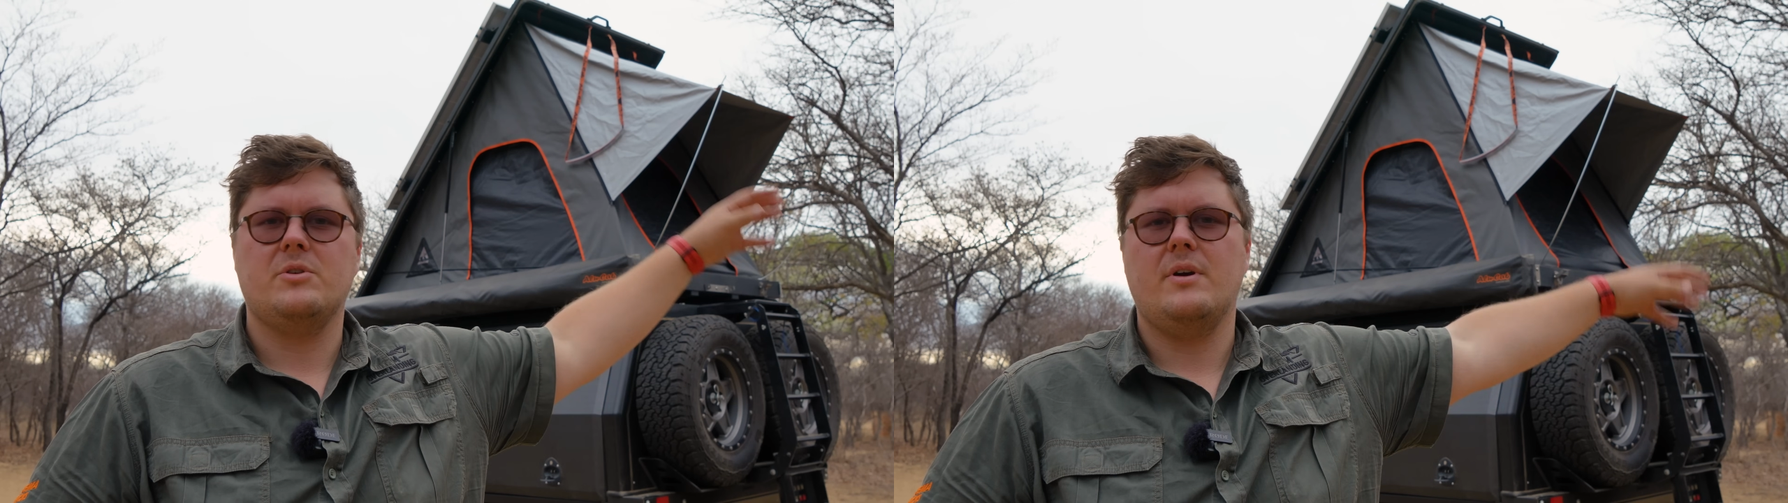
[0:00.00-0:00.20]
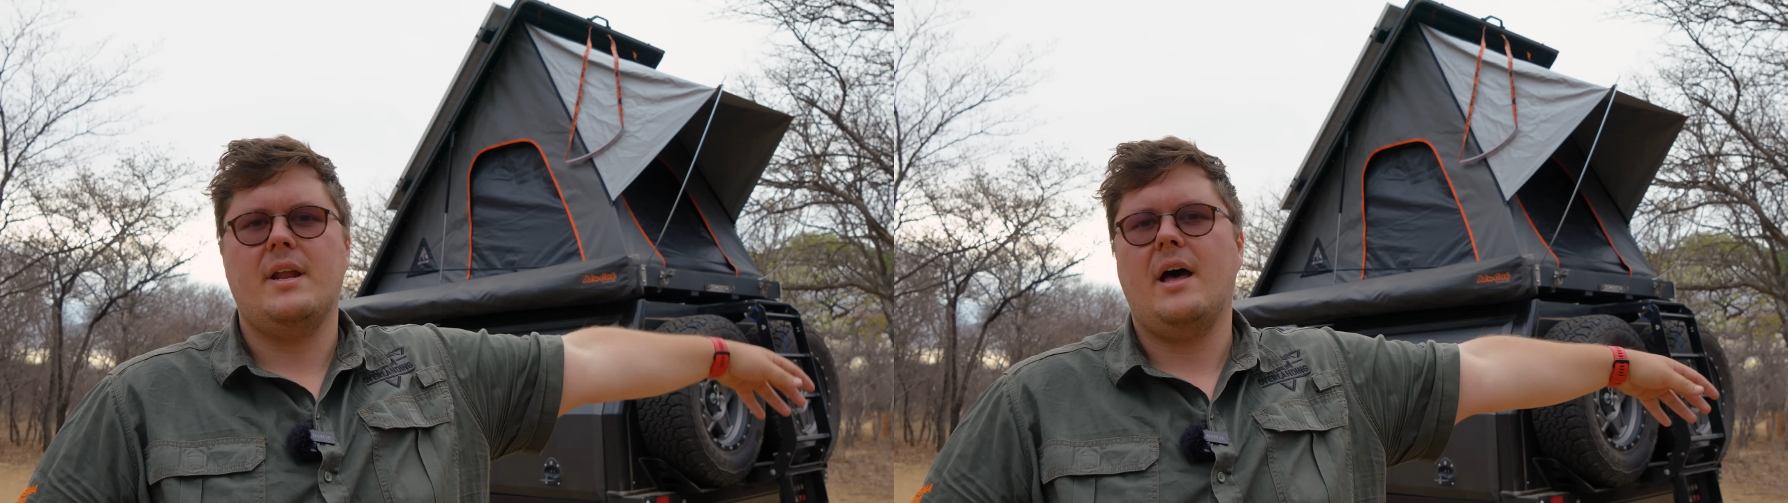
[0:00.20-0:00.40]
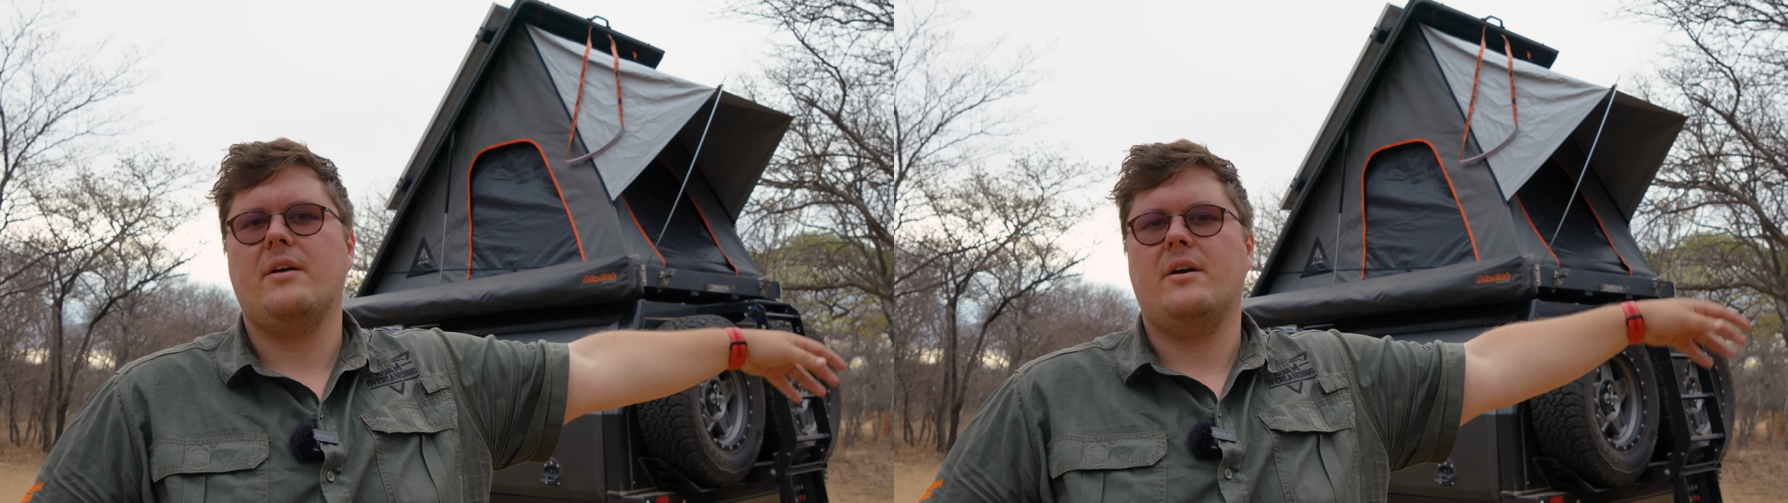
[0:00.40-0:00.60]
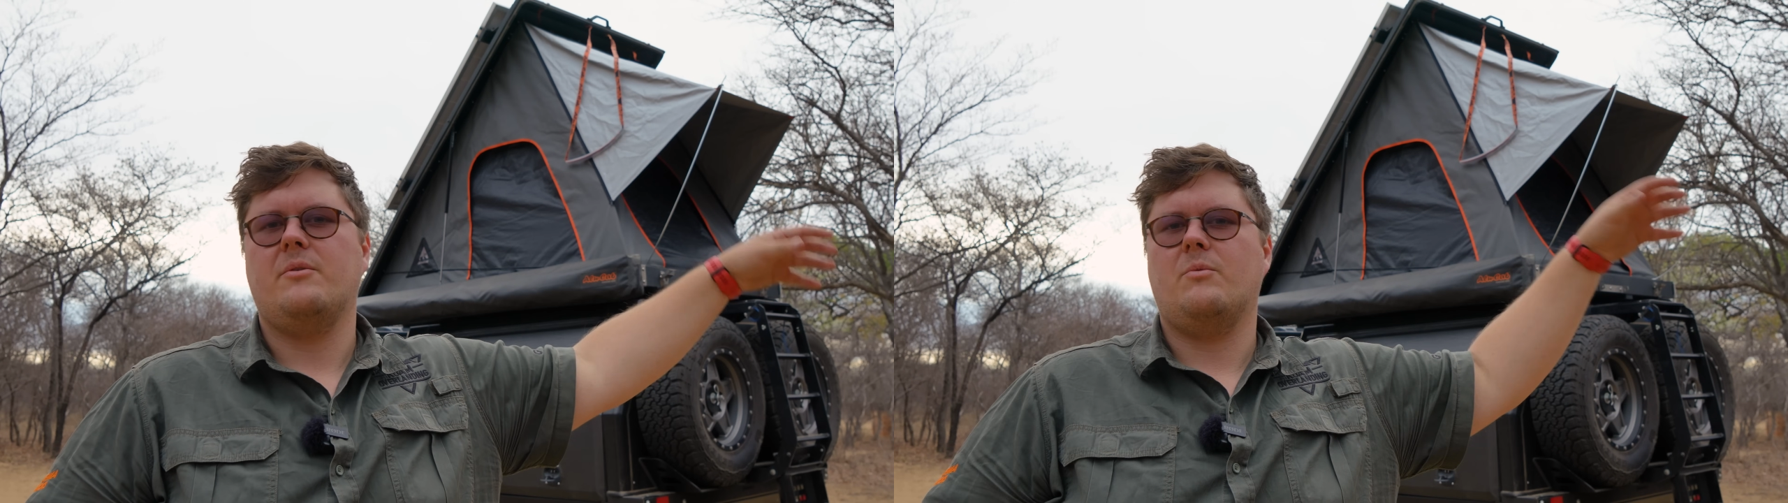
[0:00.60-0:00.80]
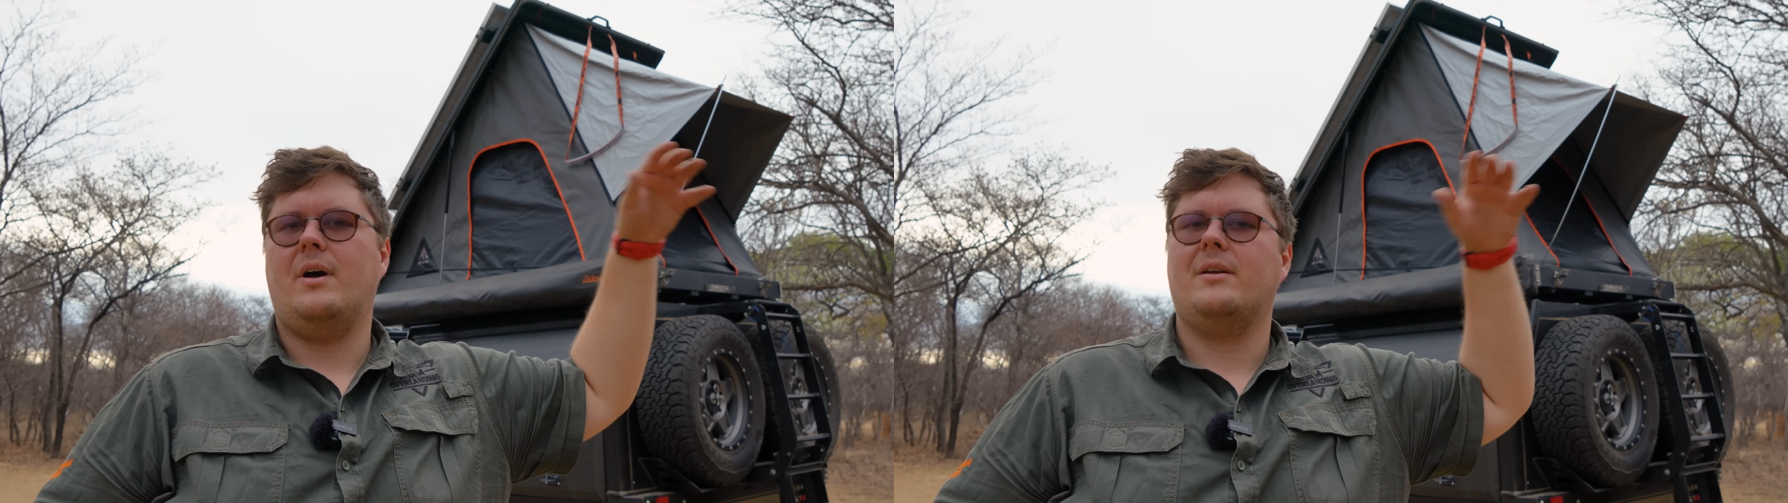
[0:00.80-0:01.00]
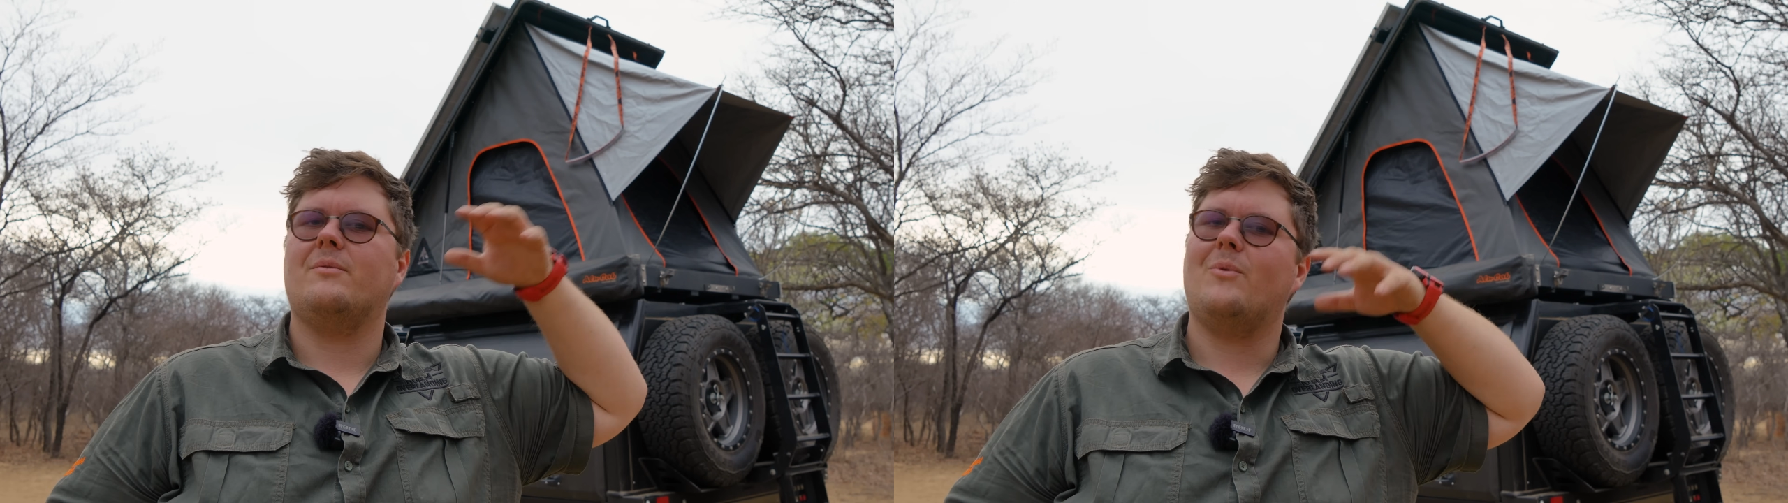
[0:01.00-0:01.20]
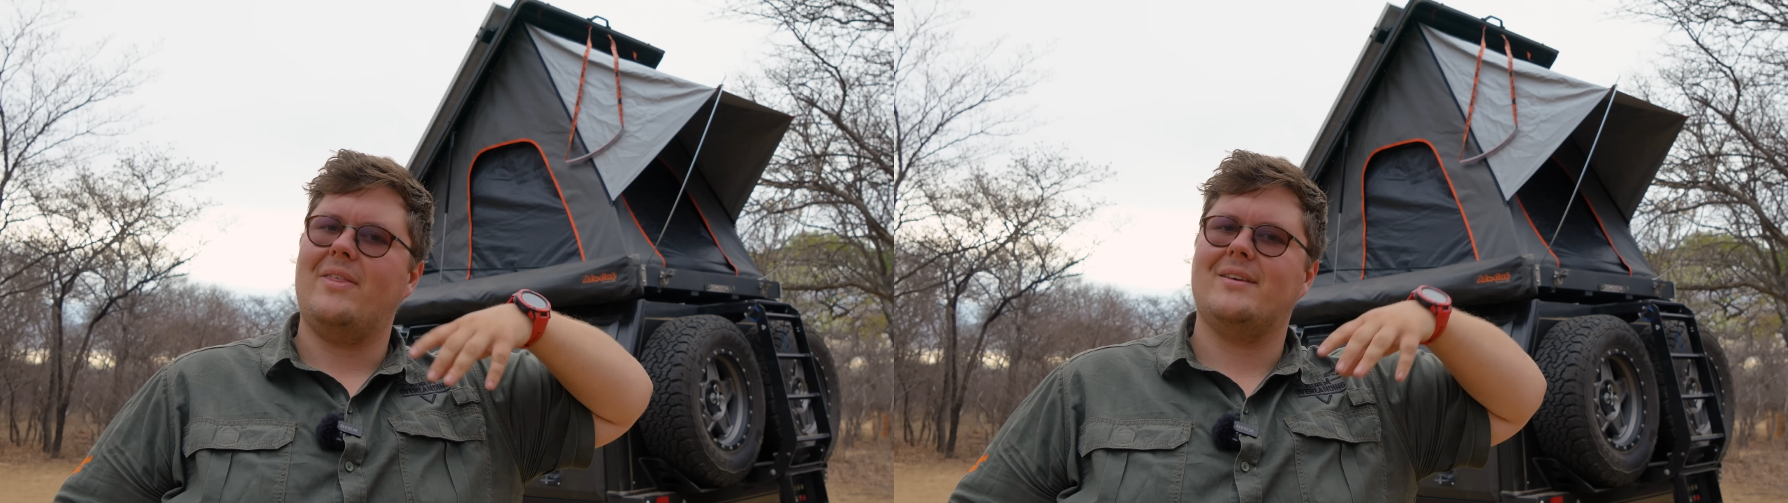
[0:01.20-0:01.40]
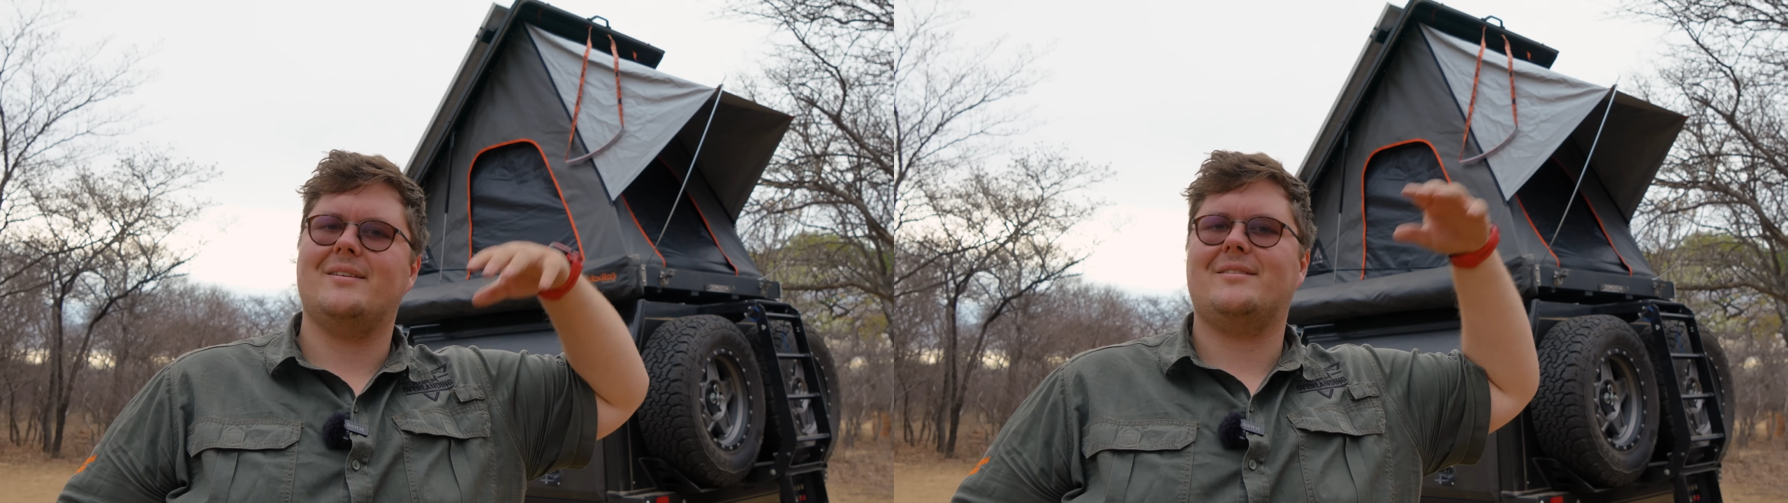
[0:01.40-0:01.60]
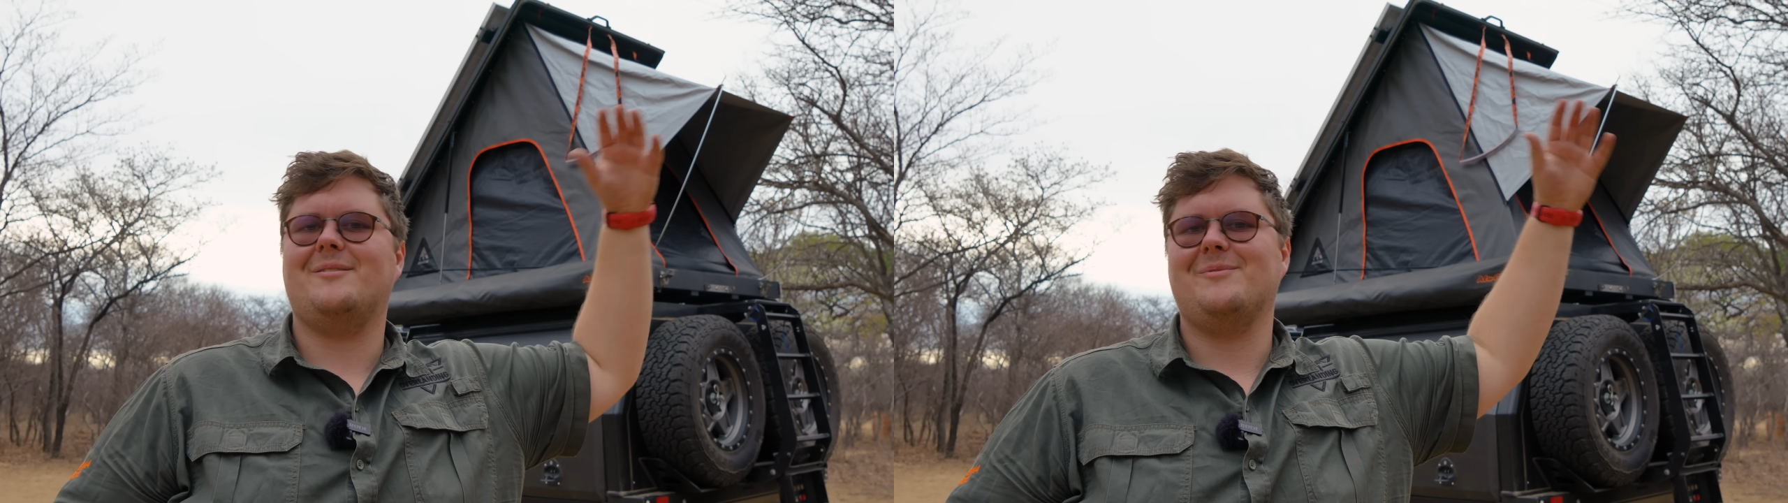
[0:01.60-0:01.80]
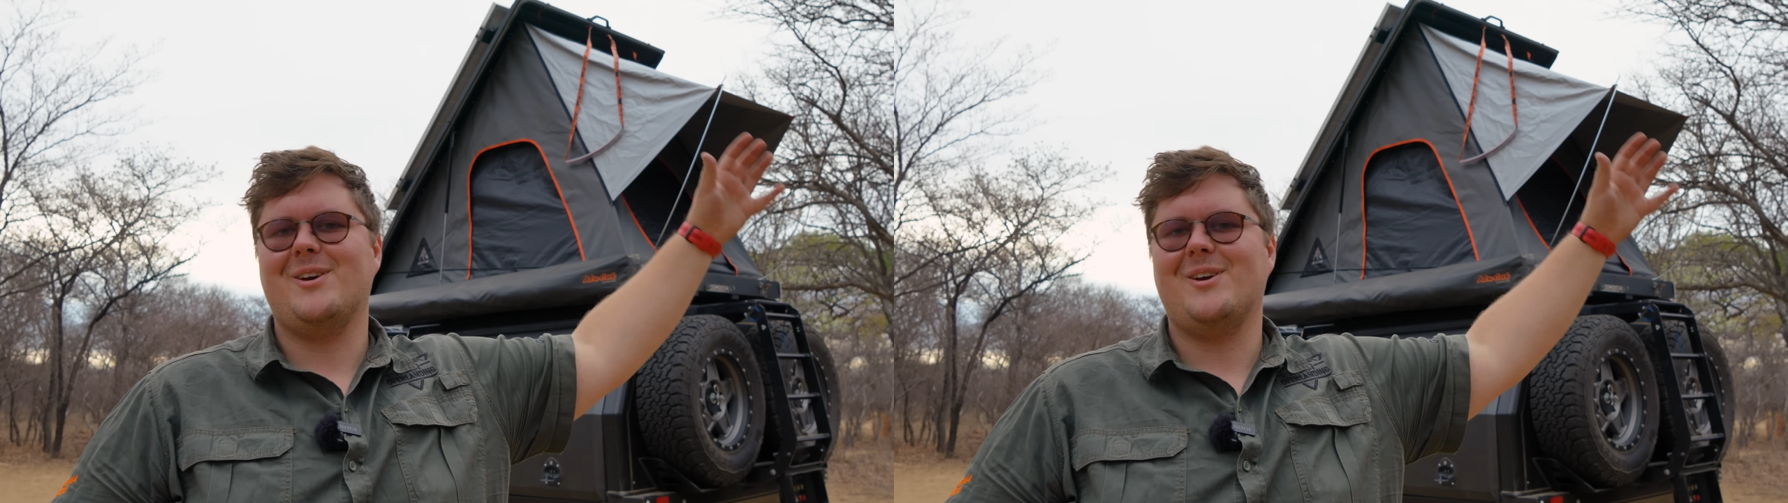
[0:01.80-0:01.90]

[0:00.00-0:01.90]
to another and one weather system